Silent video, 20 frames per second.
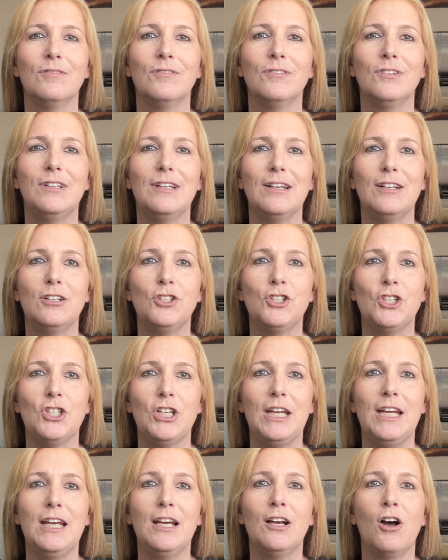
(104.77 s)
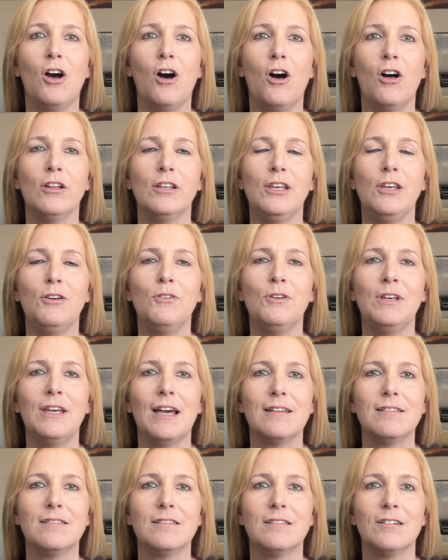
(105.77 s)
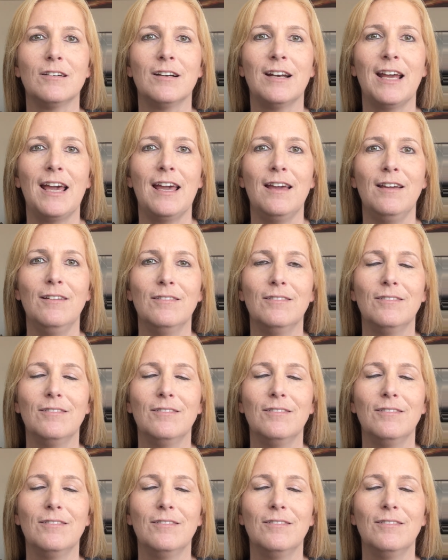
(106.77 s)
Did she call you yesterday?